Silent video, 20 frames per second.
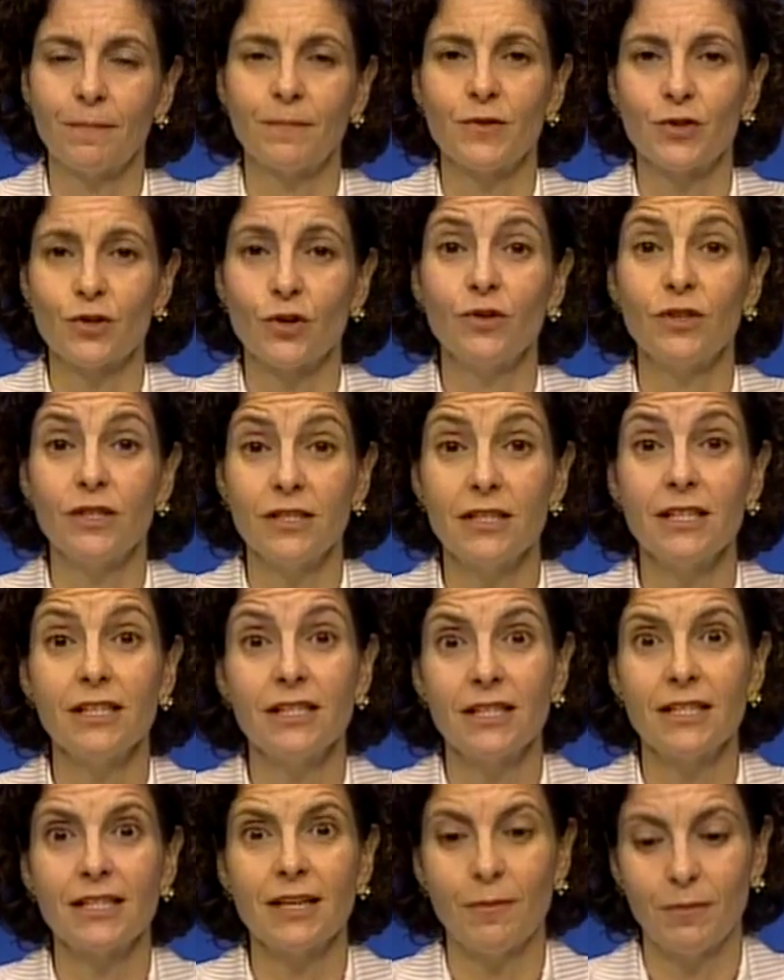So this
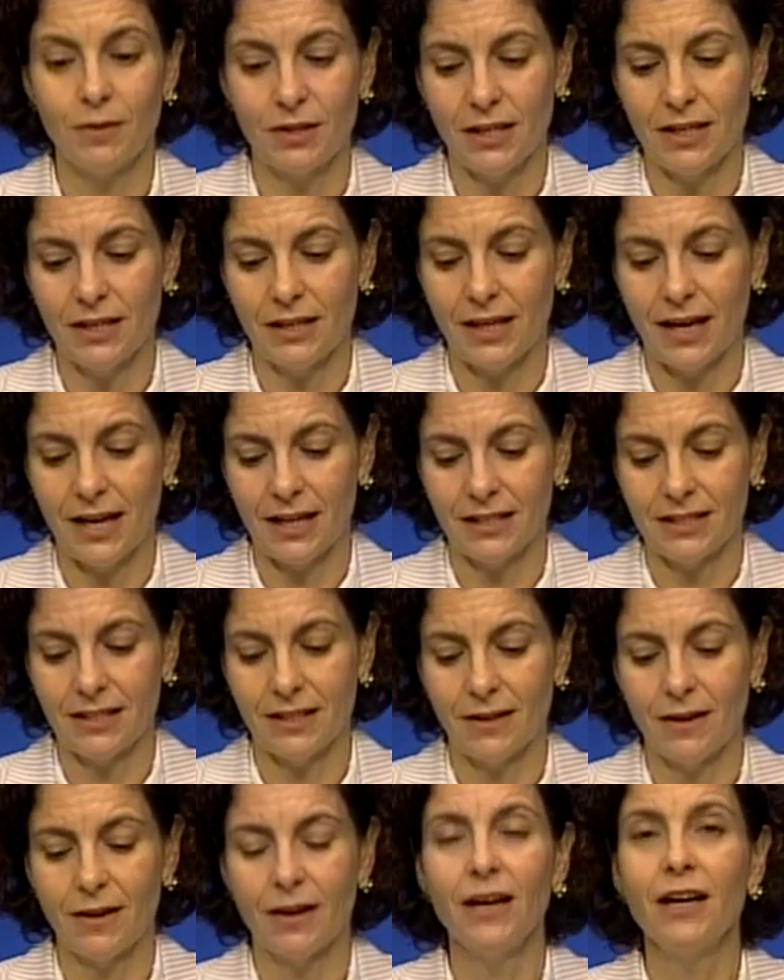is something
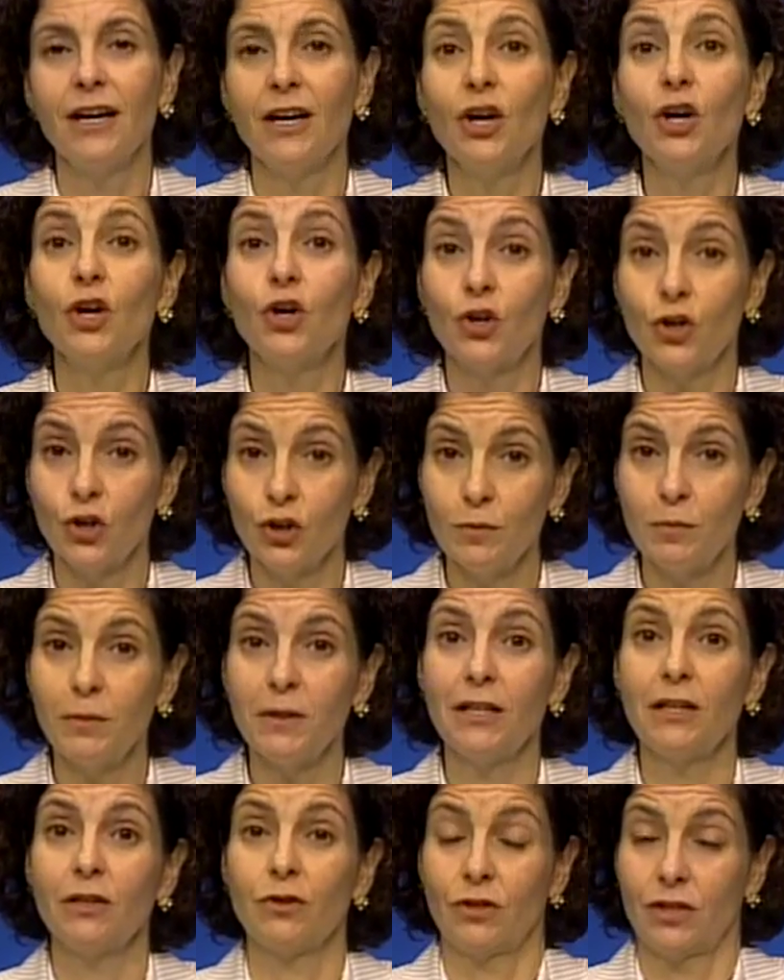that could
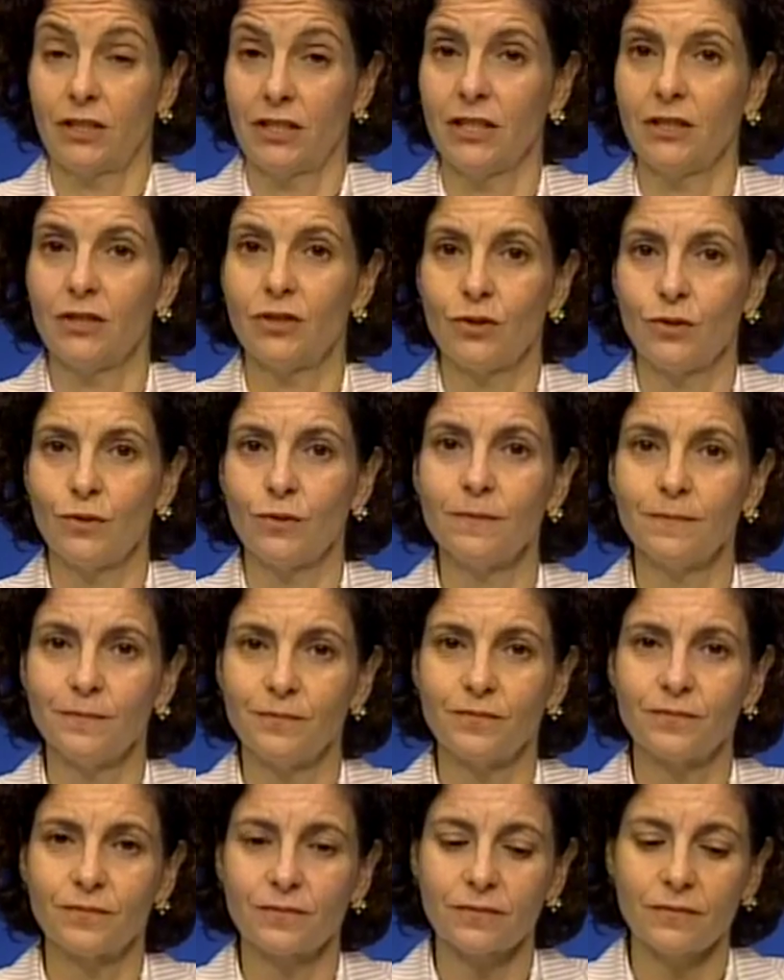be looked into
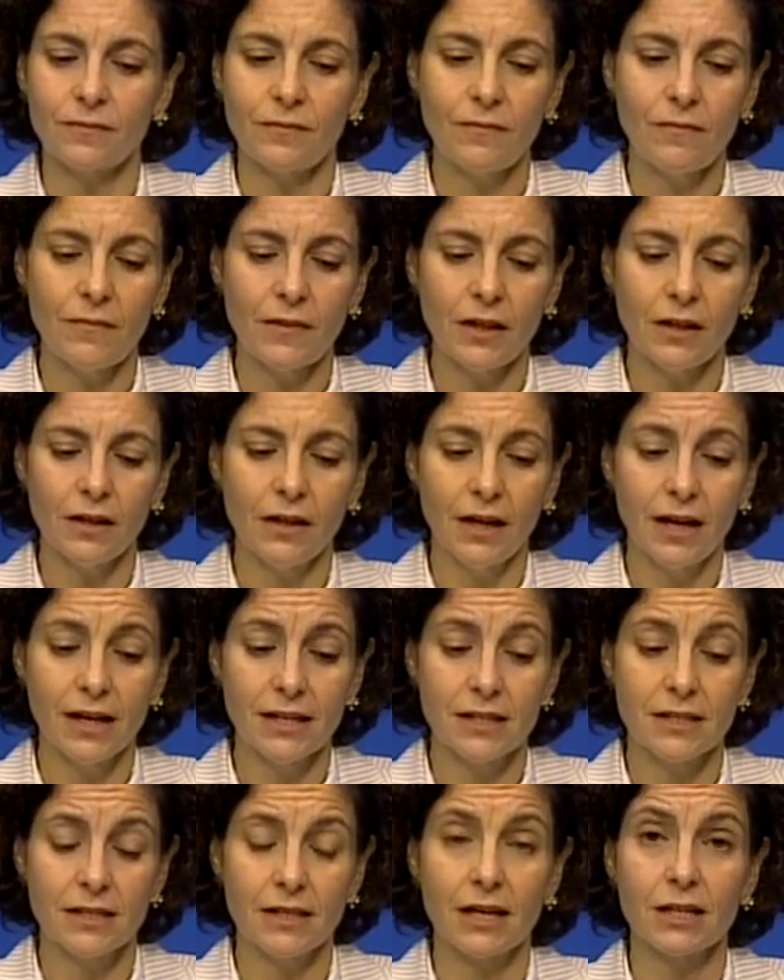
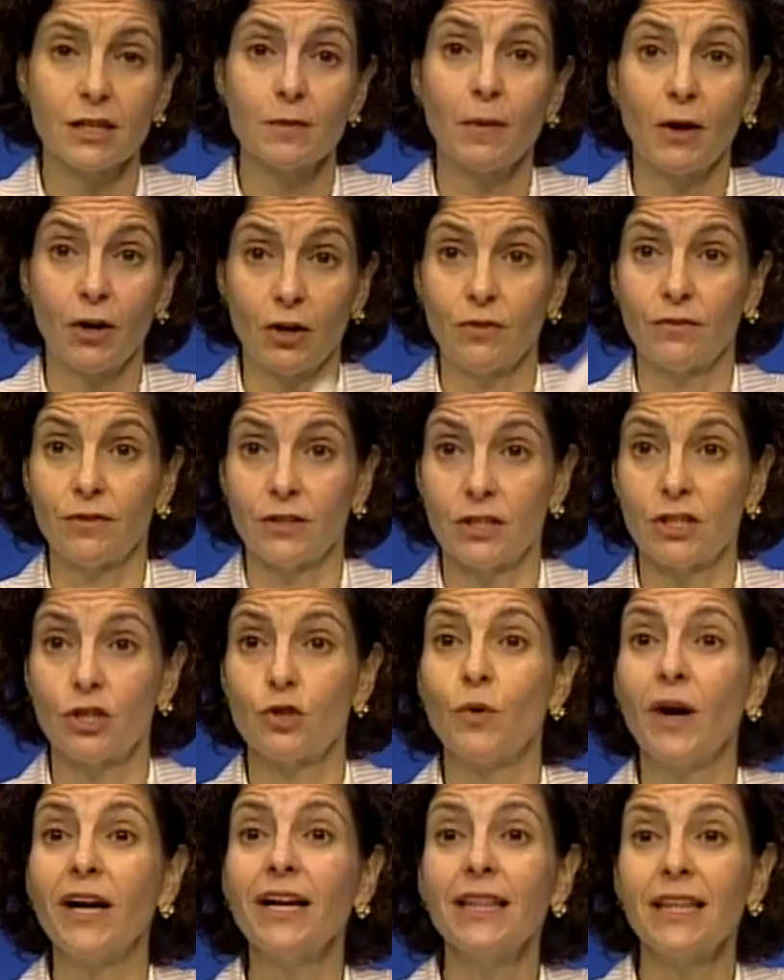as part of a
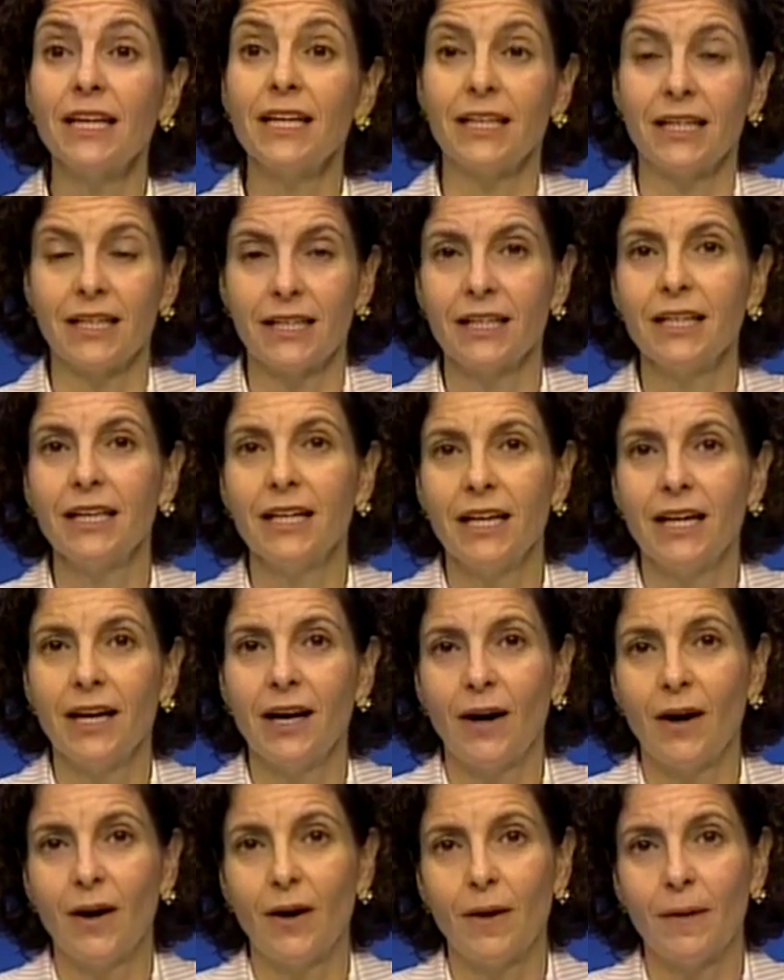strengthening
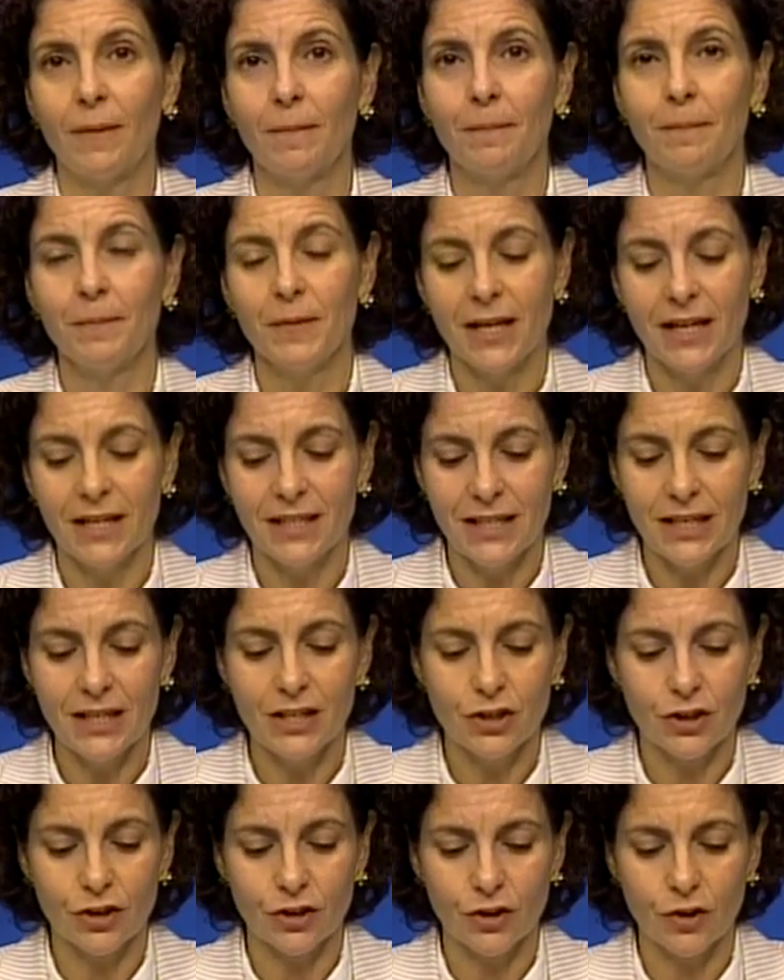
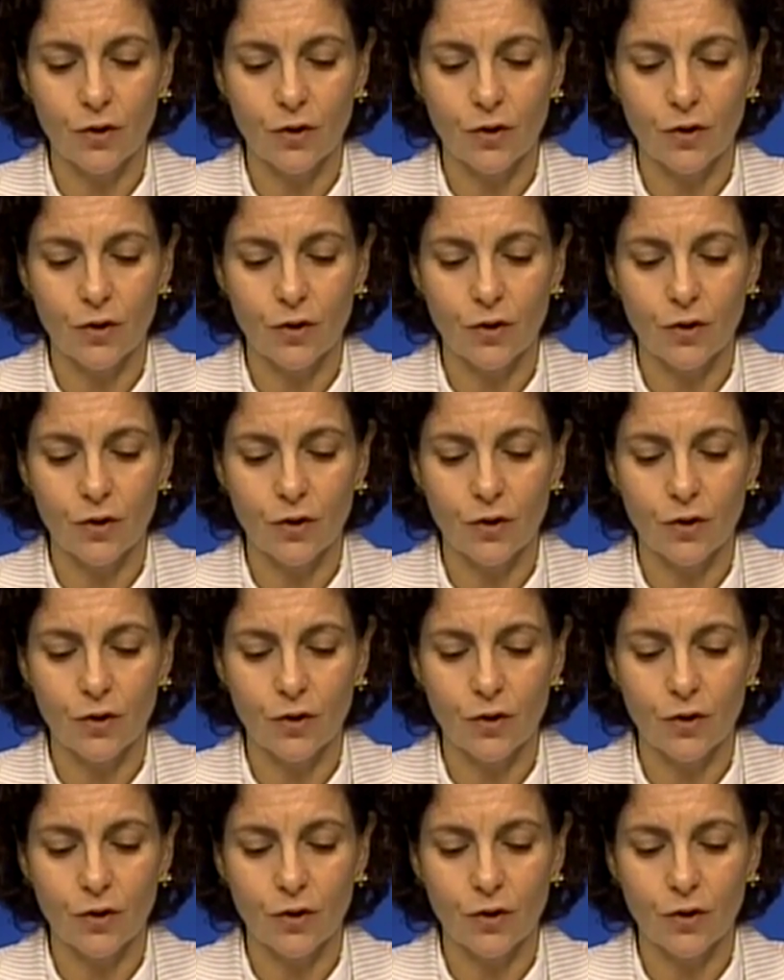teacher